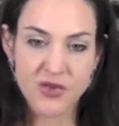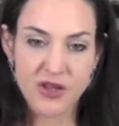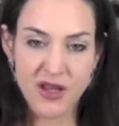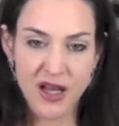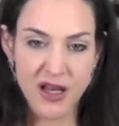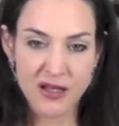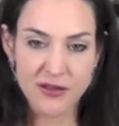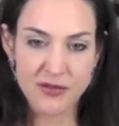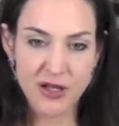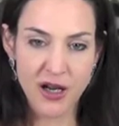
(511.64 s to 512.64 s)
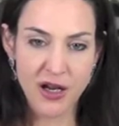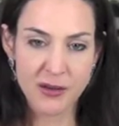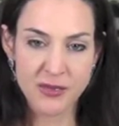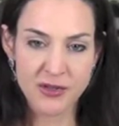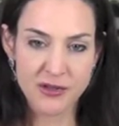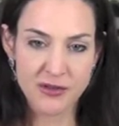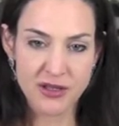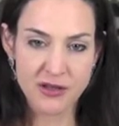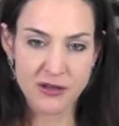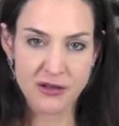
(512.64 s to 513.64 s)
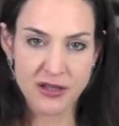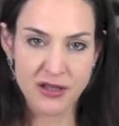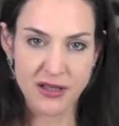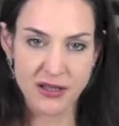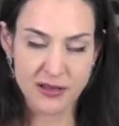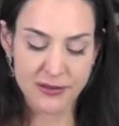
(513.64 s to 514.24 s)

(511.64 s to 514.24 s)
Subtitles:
to the end of time and to eternity.